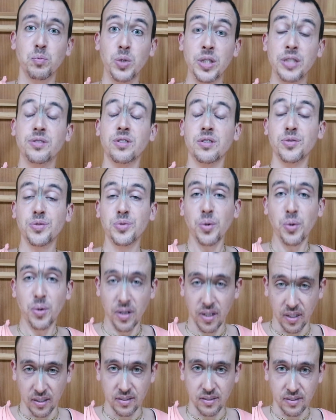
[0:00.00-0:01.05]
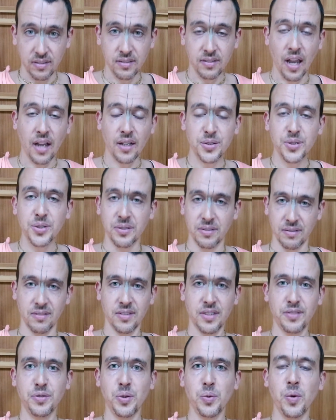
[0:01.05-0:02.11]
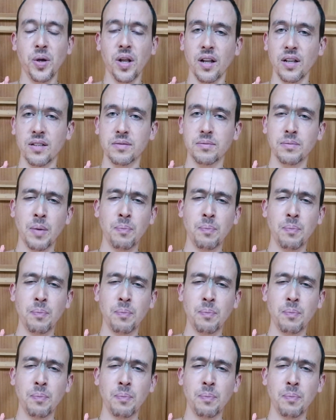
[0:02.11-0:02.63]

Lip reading: Brita Sura section, if you will.